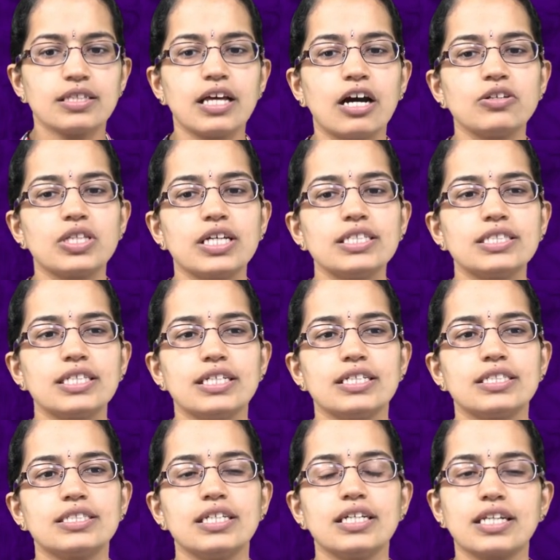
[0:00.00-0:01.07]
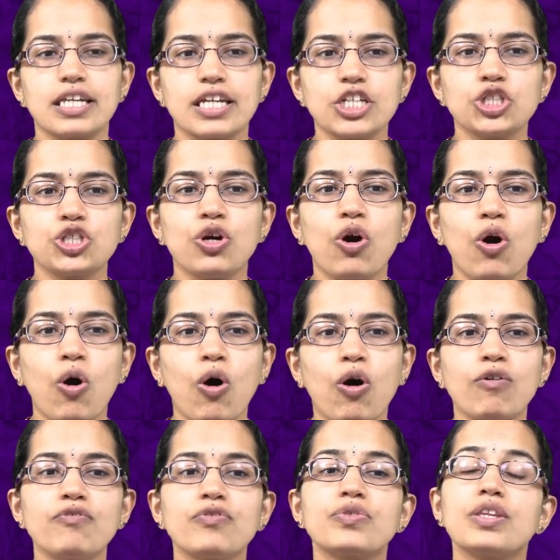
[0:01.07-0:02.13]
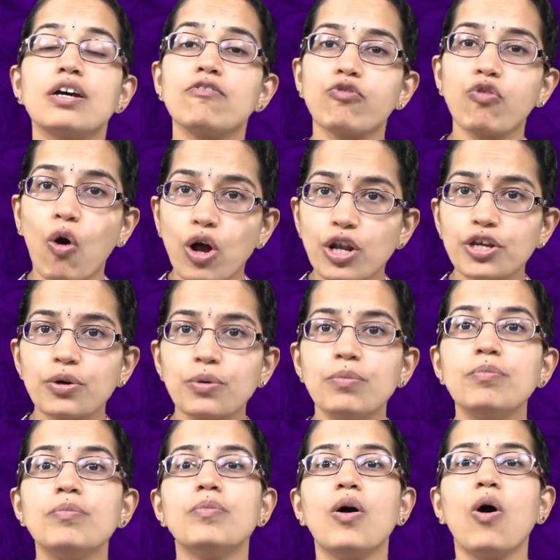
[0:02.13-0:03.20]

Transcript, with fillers: Now this is the ratio of the volume